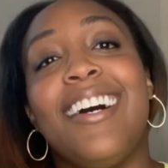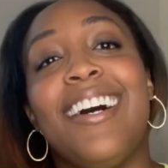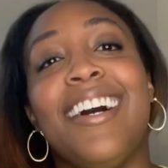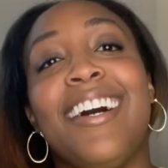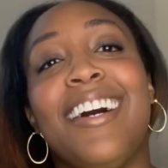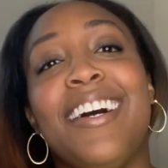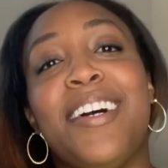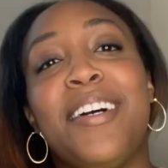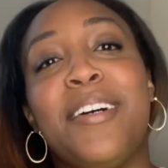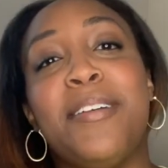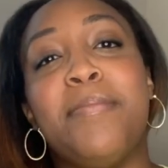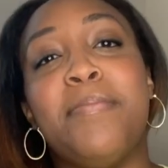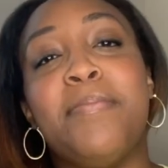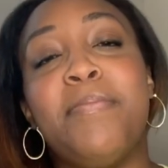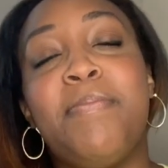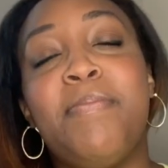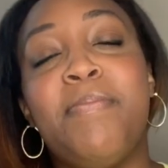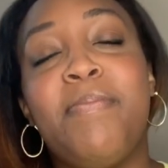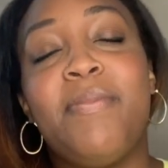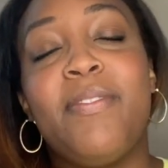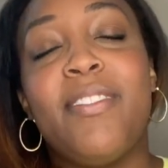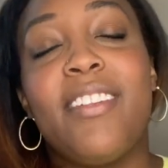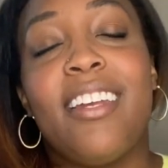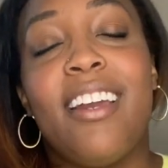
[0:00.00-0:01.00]
um,
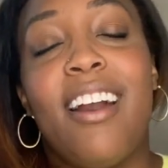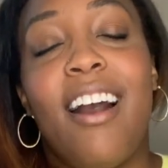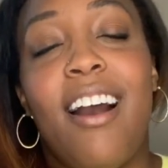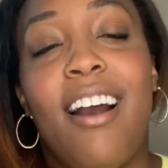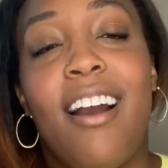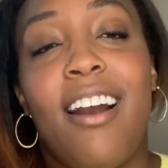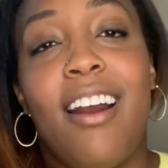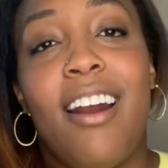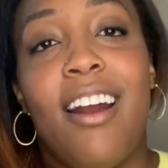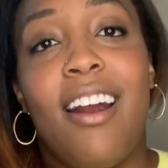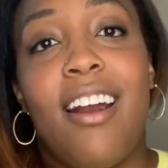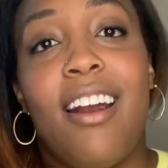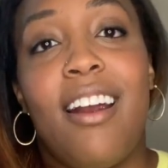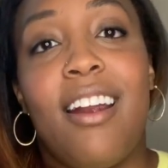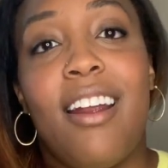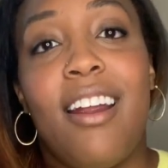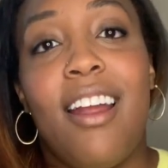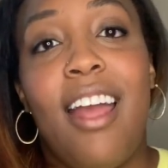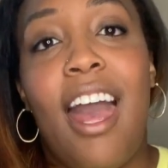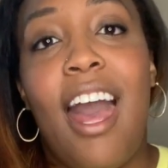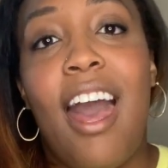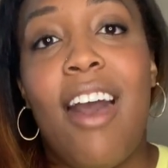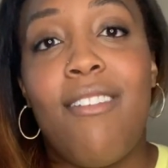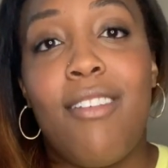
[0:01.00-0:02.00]
are
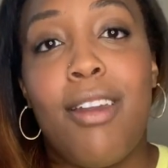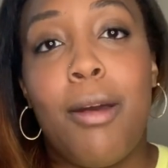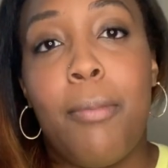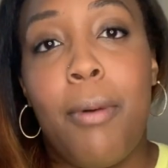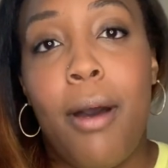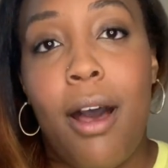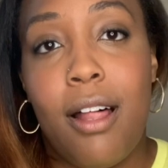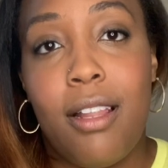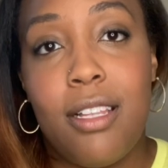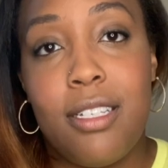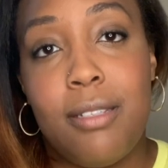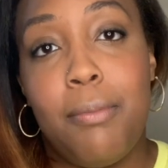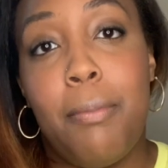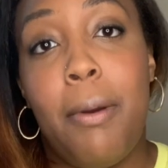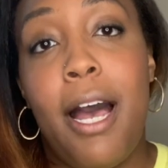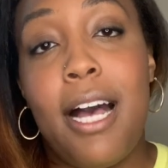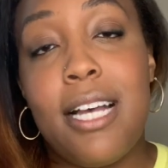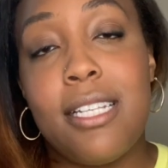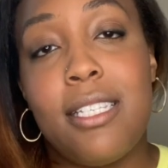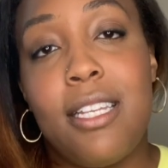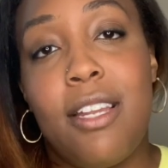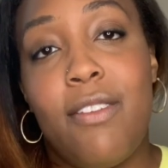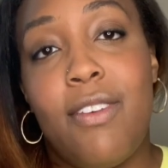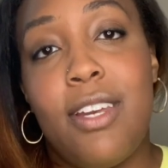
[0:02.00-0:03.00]
having a
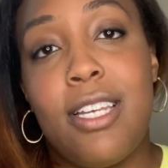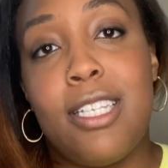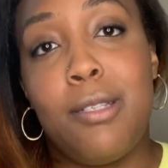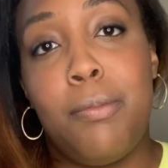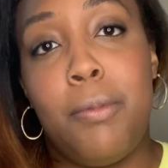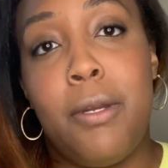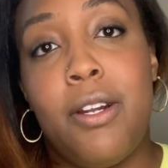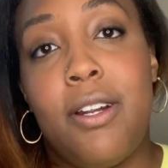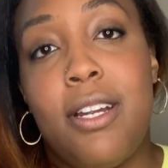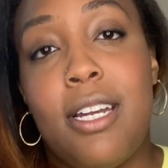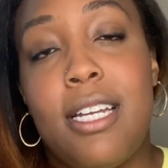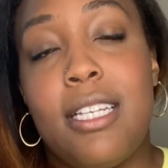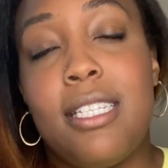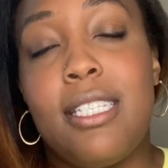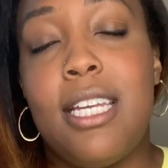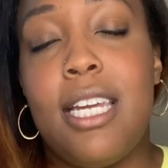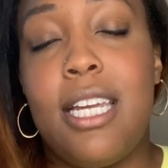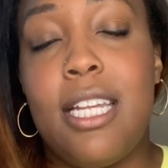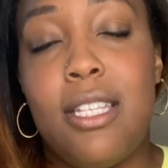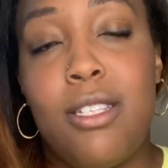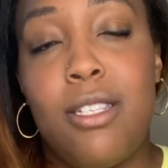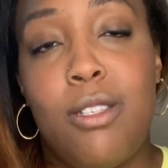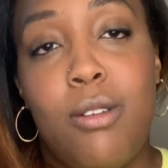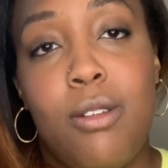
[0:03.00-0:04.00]
positive experience
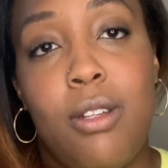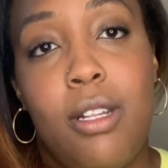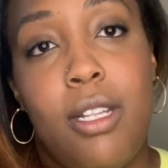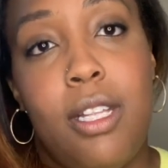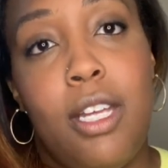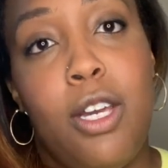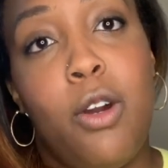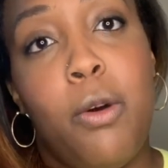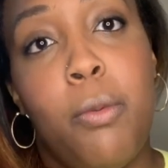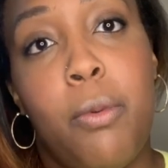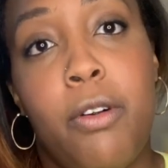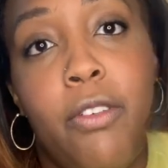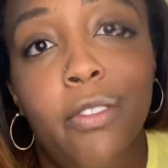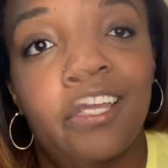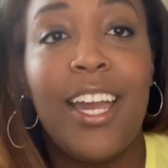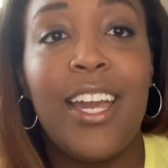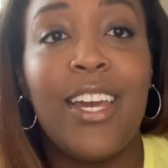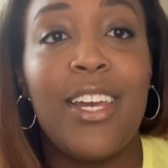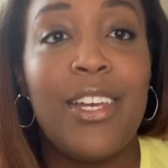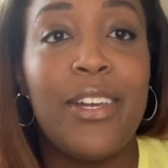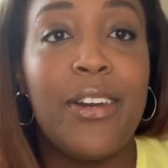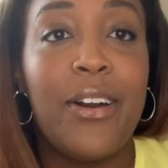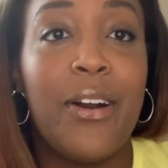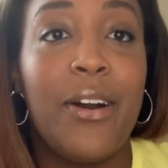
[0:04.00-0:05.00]
into the legal
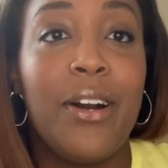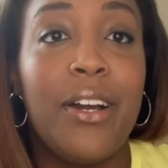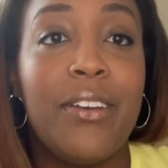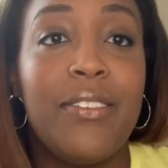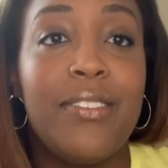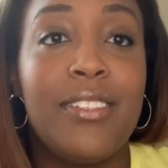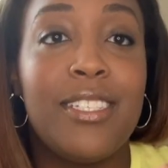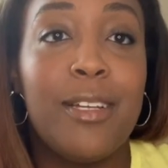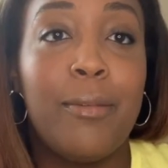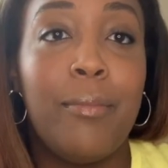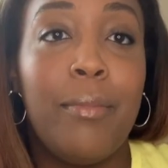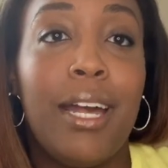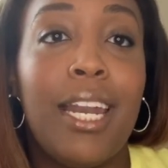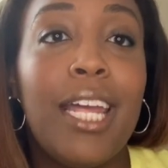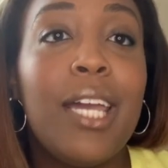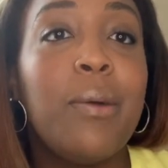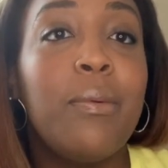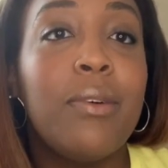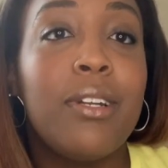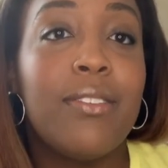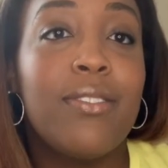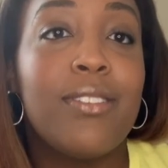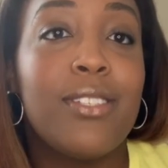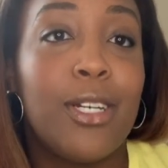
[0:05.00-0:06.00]
profession. Y'all, if somebody
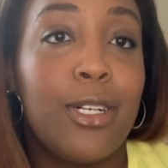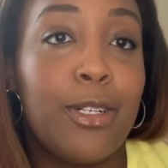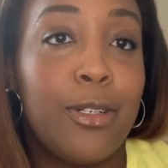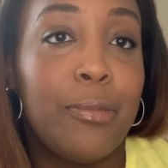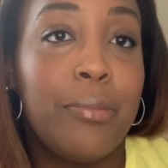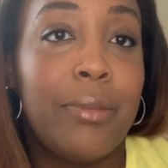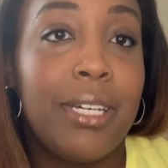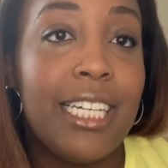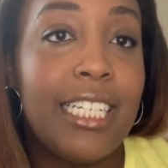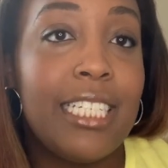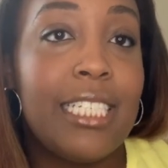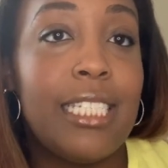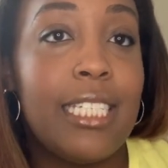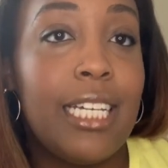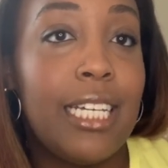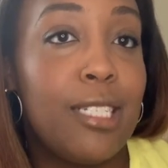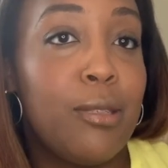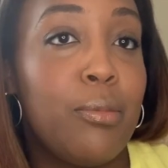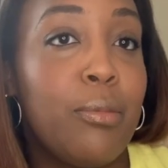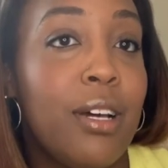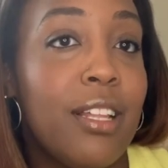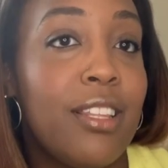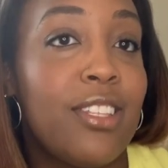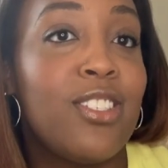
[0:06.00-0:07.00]
would have told me
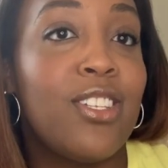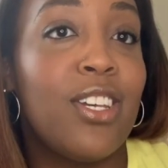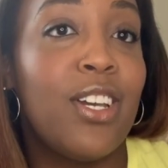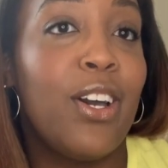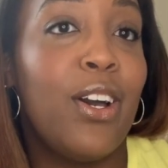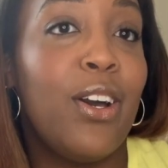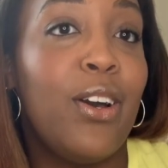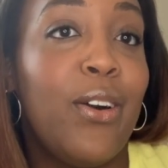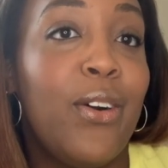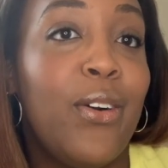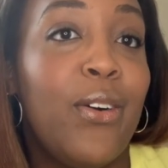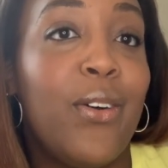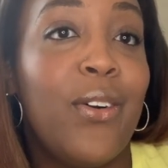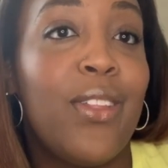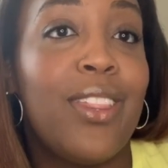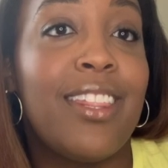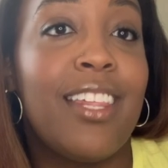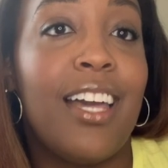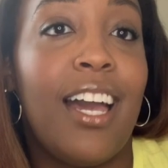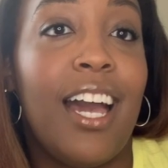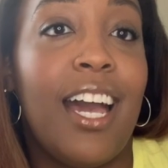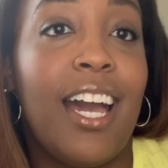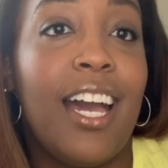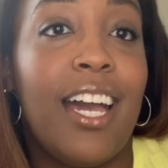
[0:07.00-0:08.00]
six months ago
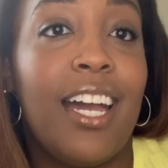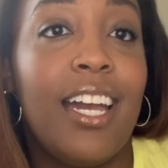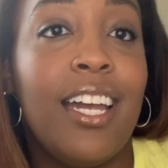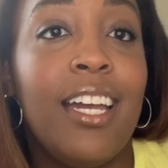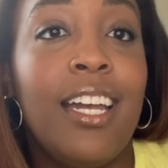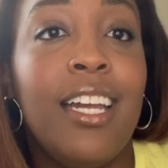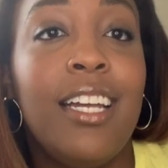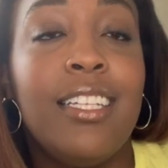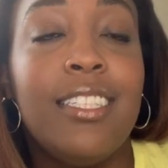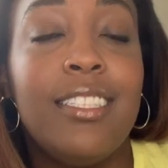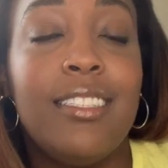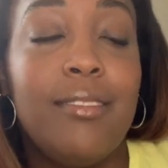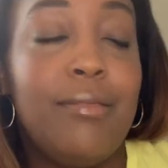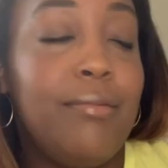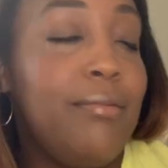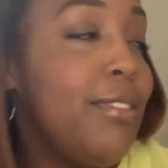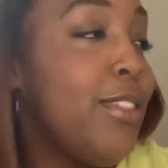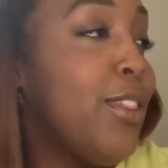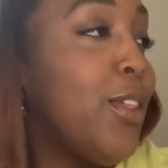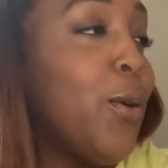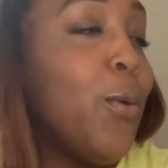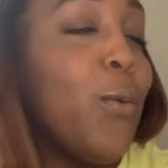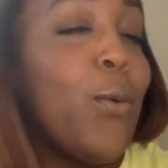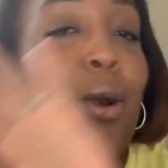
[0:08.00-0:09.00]
that
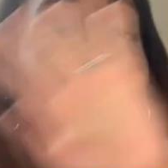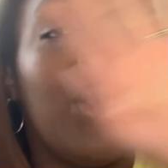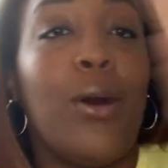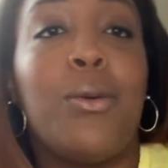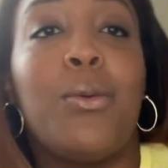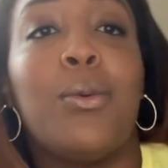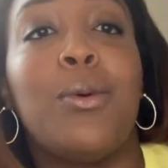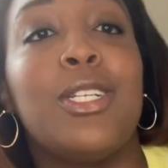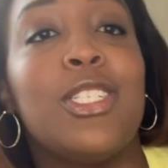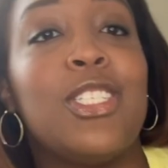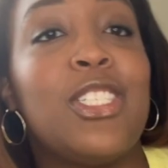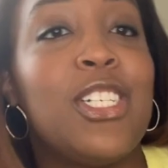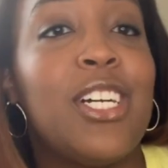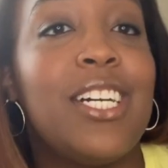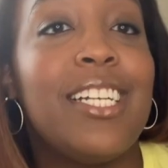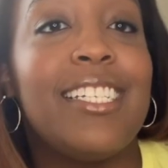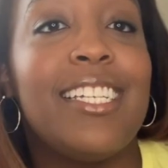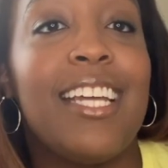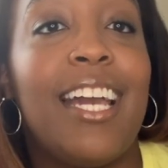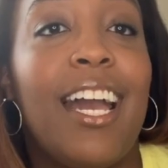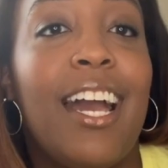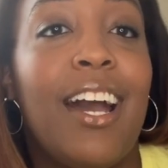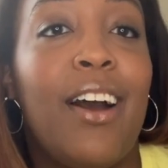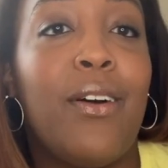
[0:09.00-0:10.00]
the world would shut
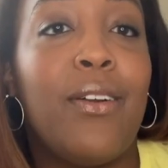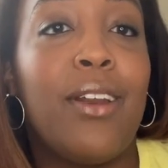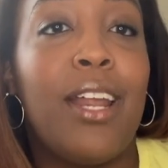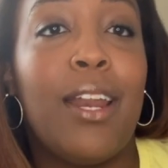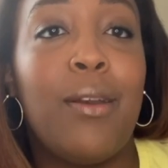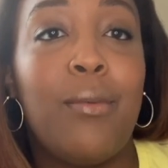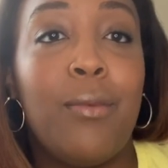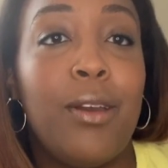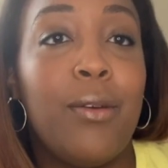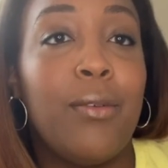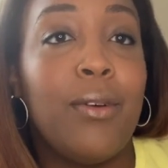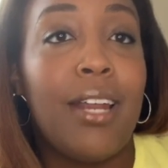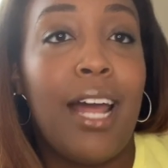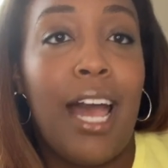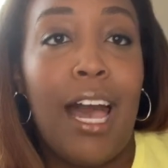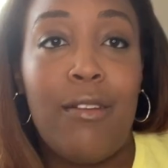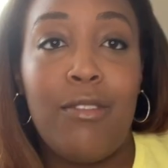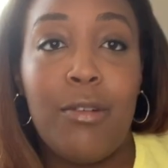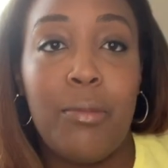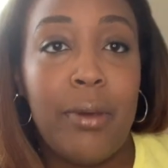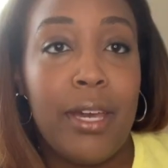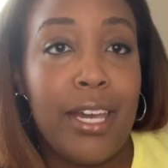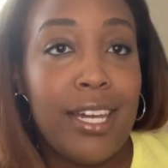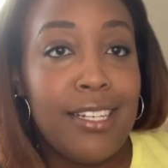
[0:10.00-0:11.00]
down and we would
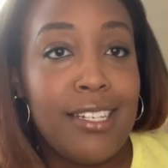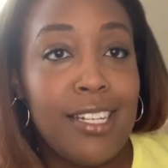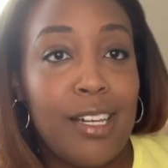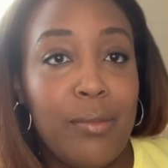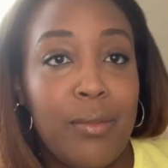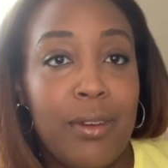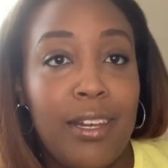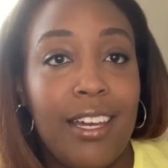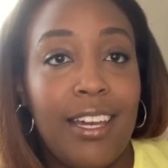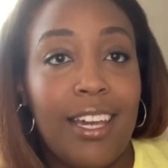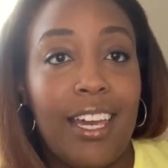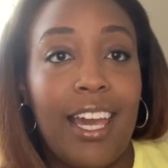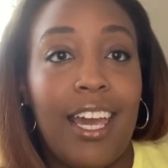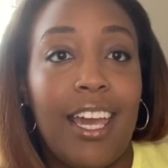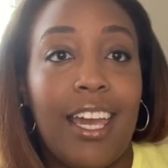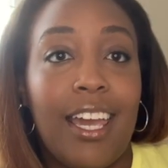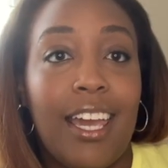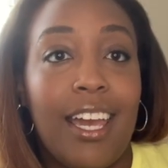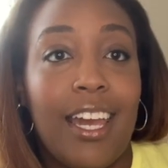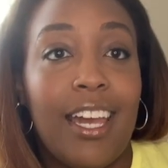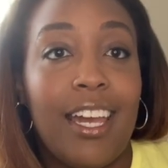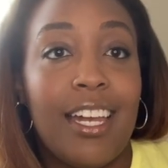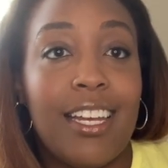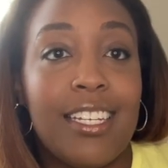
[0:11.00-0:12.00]
have a pandemic
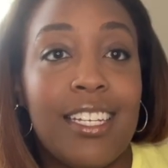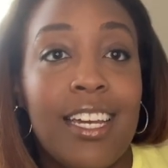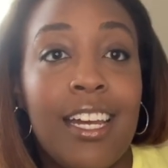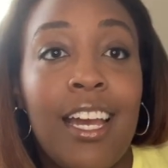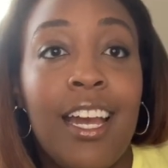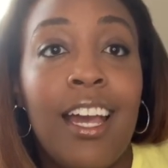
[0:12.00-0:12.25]
and